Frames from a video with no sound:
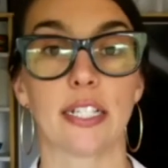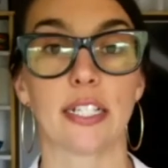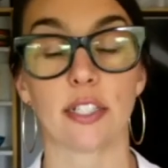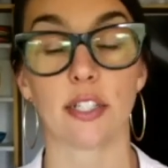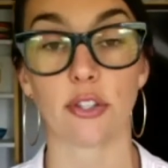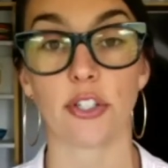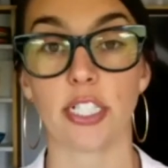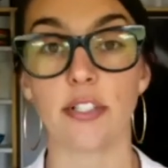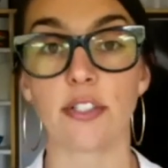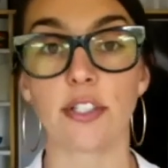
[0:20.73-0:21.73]
Italy 30
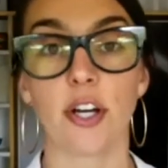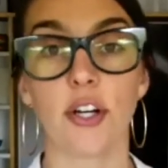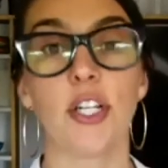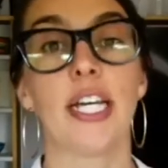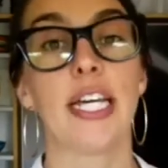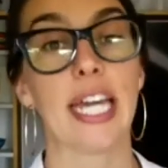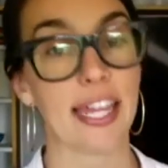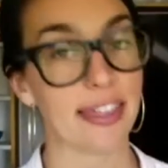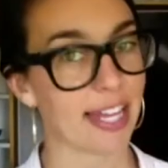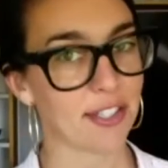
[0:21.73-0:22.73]
years ago,
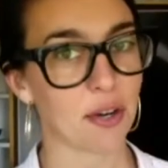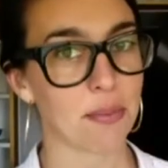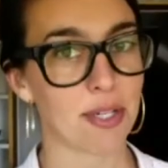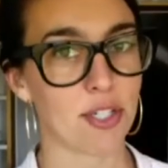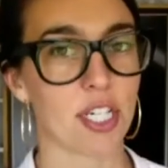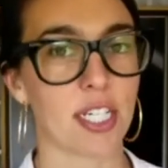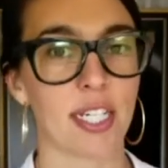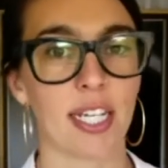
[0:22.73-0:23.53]
and that's our mission.